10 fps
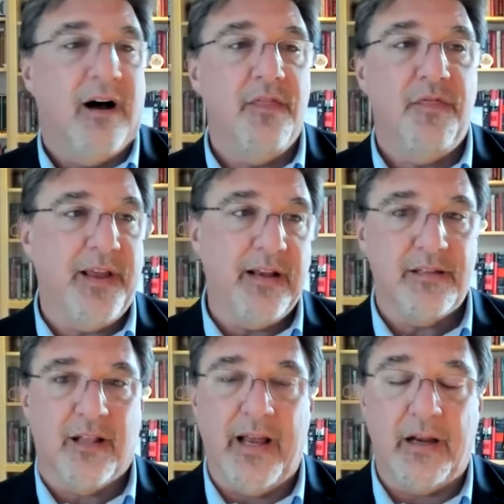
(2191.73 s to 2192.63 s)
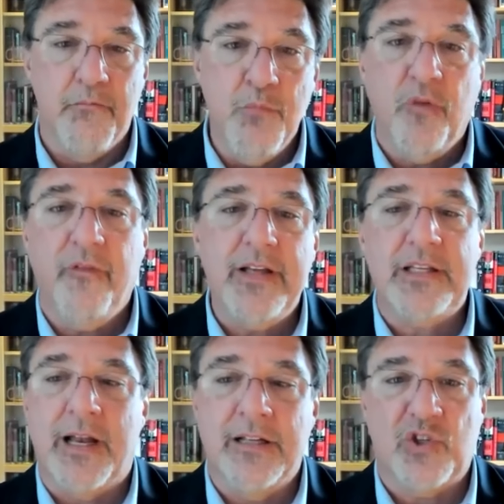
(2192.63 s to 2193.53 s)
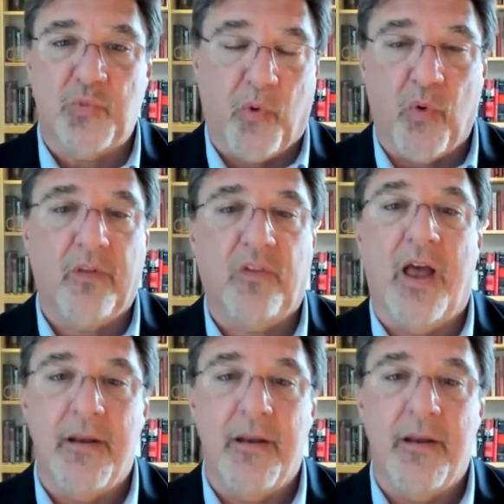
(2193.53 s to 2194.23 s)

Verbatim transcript: on things like movies and sports